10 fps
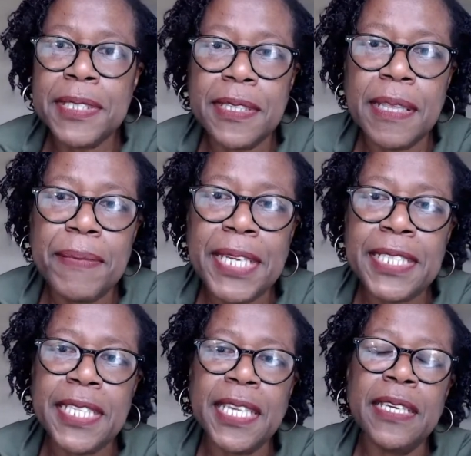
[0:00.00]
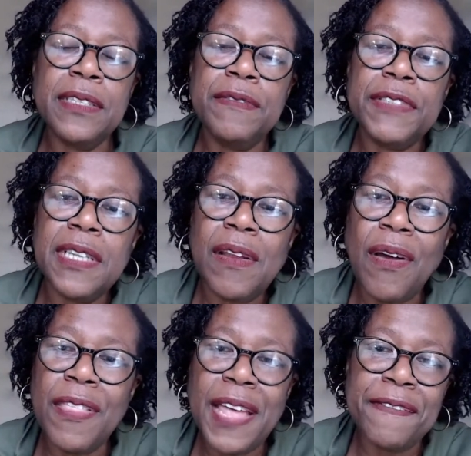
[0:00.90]
to the meeting, you've done a
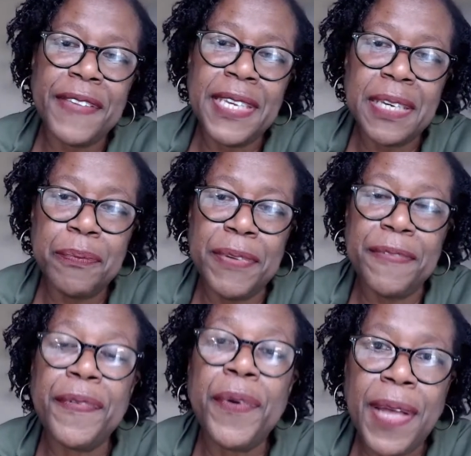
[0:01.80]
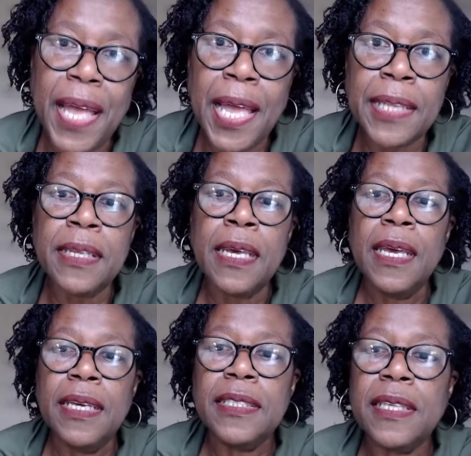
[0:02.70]
lot of that thinking beforehand.
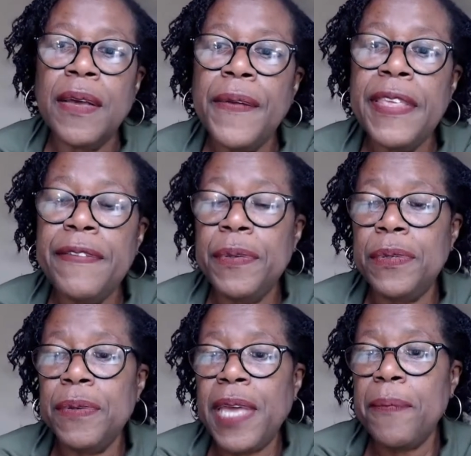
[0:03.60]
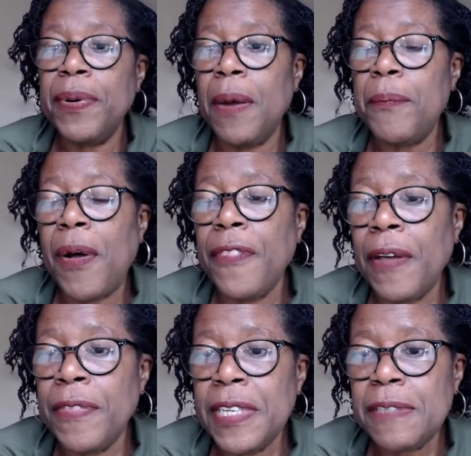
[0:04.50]
So if you do get put up
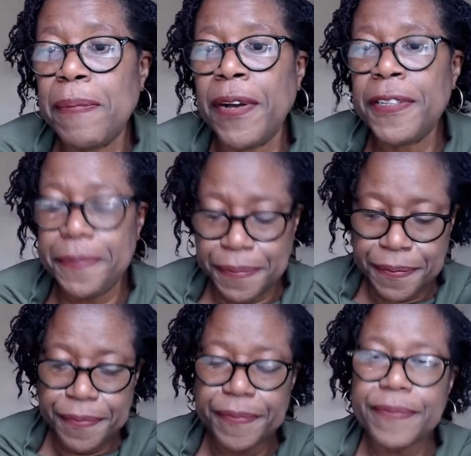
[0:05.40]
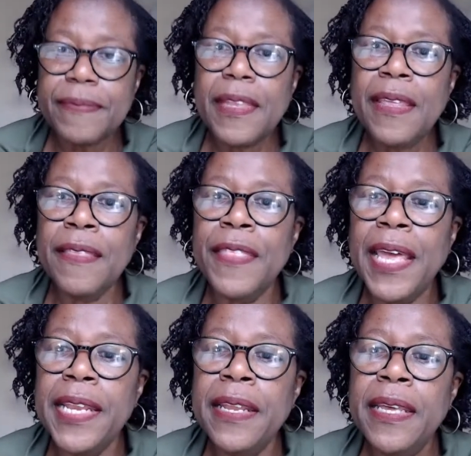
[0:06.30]
on the spot,
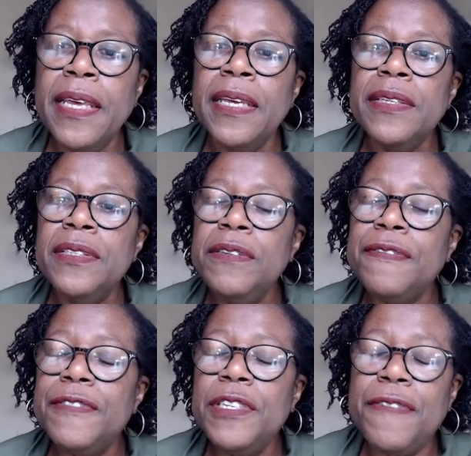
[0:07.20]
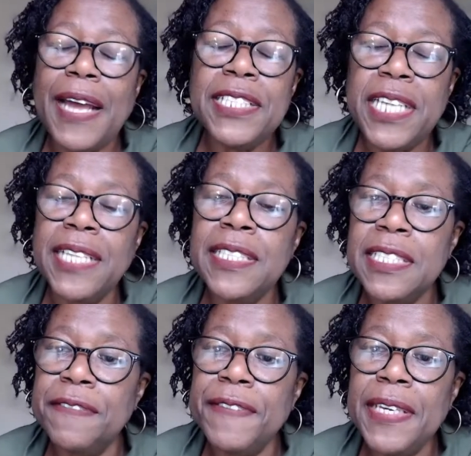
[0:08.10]
then you've had chance
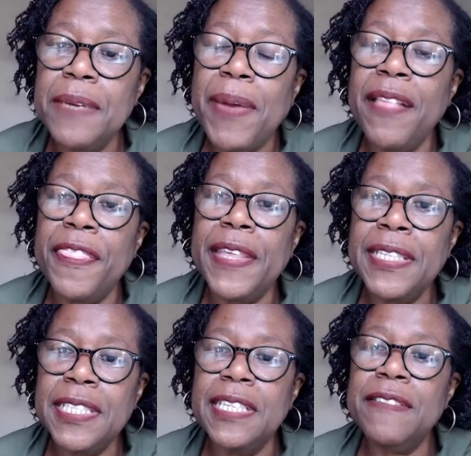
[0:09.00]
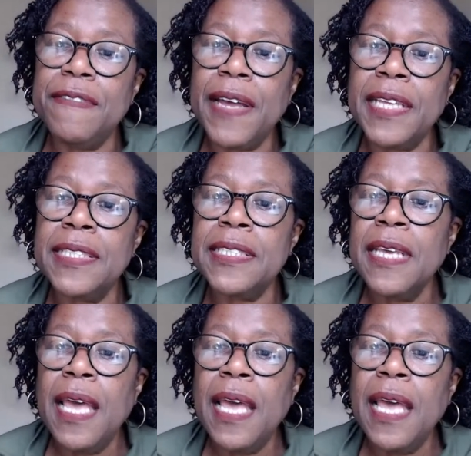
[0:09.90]
to think about things in advance.